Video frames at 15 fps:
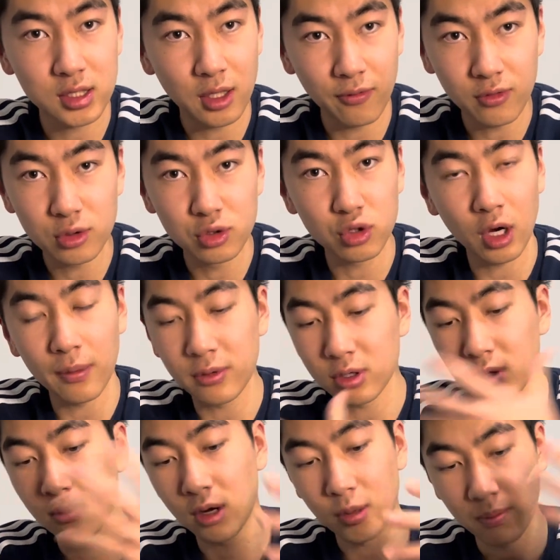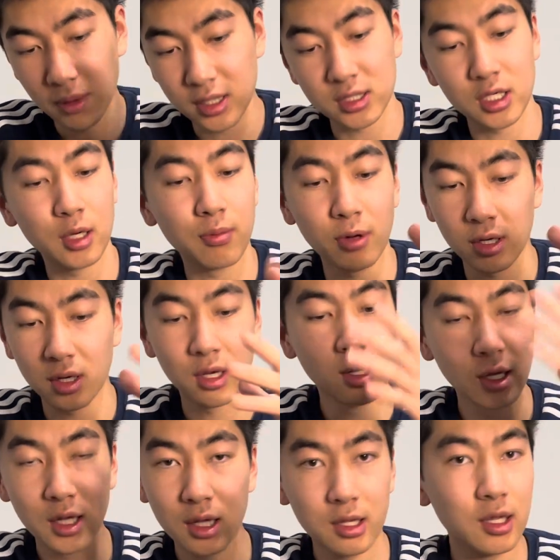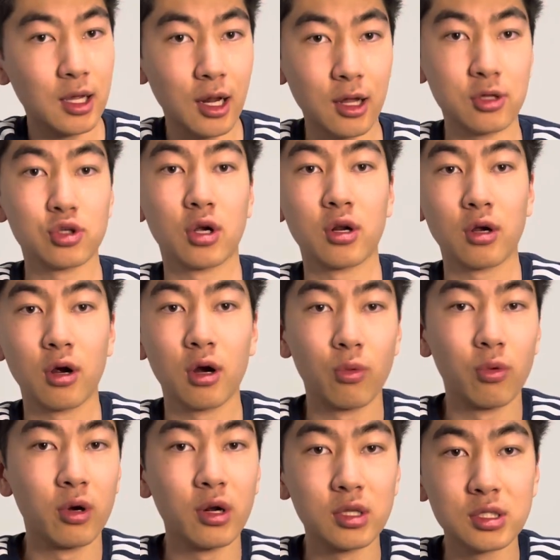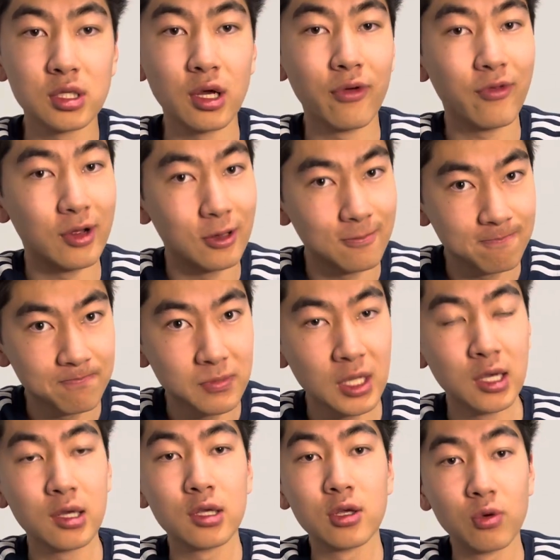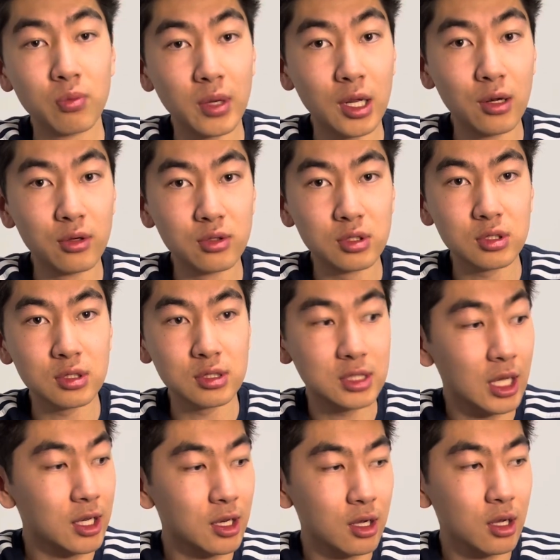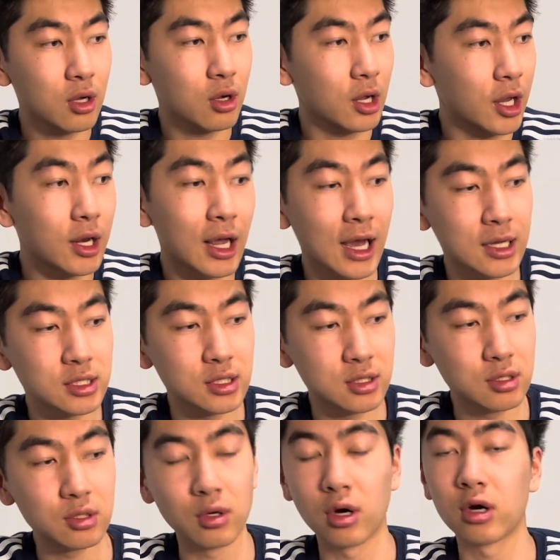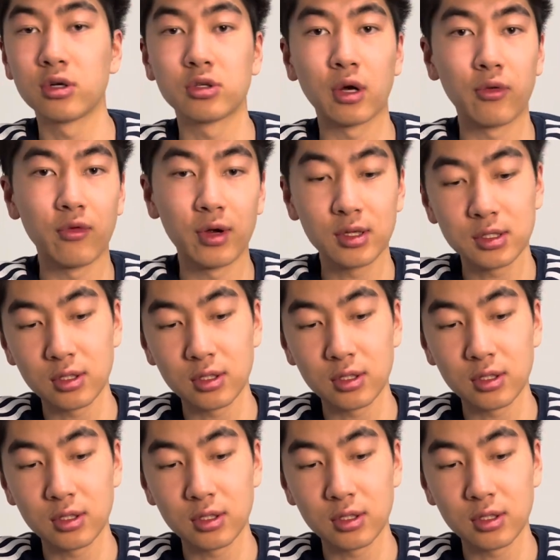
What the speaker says: If you drop it, you might mess up like the electronic hardware and stuff, and you may lose data and access to the hard drive, right?